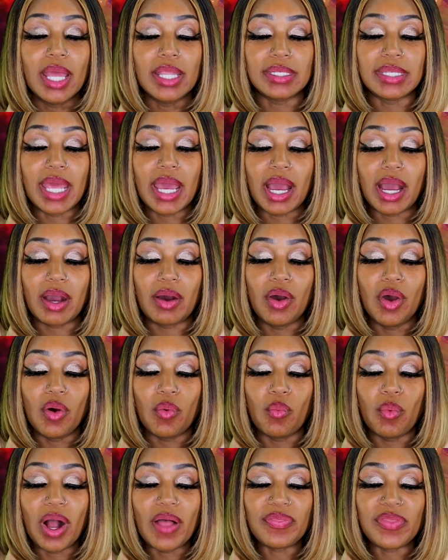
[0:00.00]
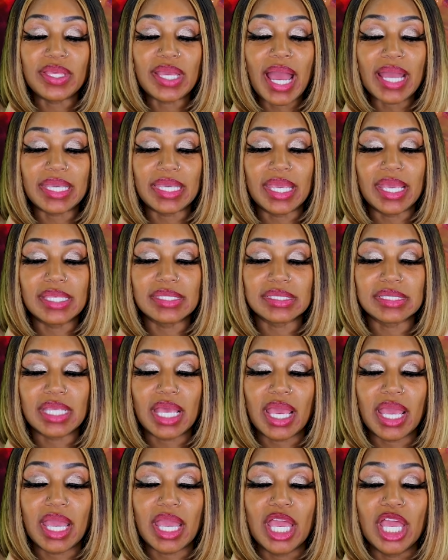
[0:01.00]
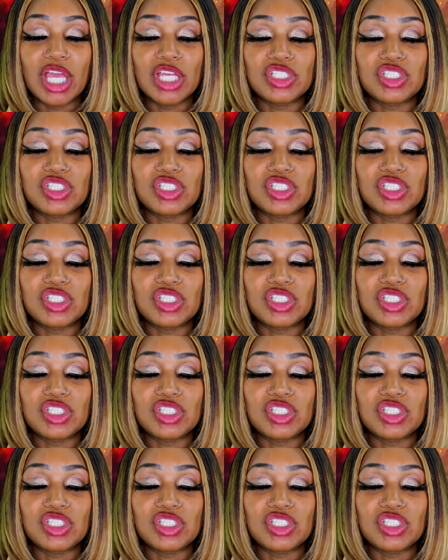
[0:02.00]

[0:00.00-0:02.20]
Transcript: Now, one thing I can say,